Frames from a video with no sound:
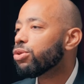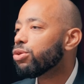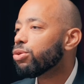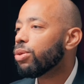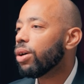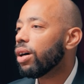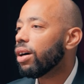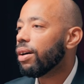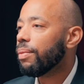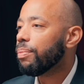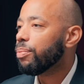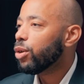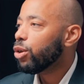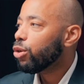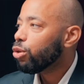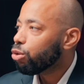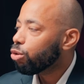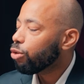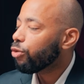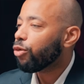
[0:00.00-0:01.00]
to
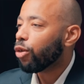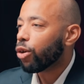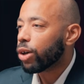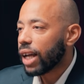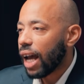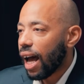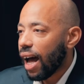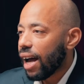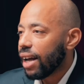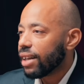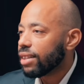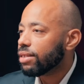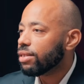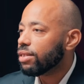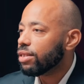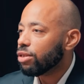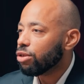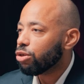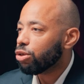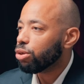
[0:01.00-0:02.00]
forecast,